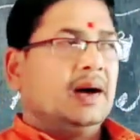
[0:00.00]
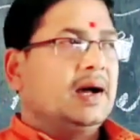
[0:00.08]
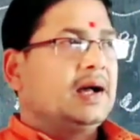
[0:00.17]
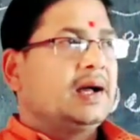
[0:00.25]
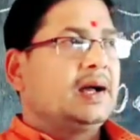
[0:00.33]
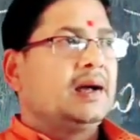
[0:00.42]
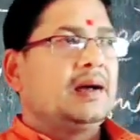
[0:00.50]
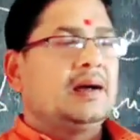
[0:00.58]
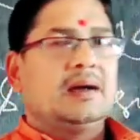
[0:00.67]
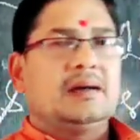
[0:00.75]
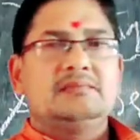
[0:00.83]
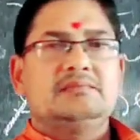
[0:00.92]

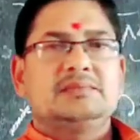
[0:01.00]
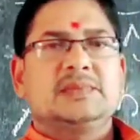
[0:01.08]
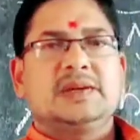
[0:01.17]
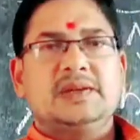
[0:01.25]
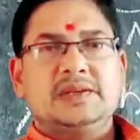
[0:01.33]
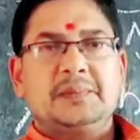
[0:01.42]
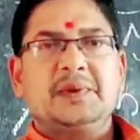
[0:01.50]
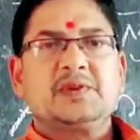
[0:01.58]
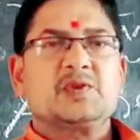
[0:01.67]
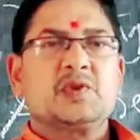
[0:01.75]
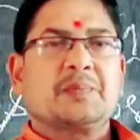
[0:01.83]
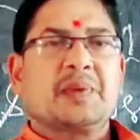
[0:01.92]
The
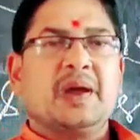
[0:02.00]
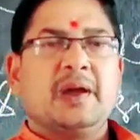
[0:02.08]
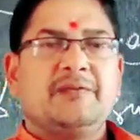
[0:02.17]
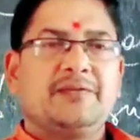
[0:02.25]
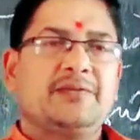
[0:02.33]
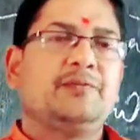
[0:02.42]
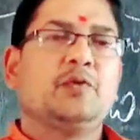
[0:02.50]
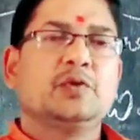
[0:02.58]
disappearance of cap,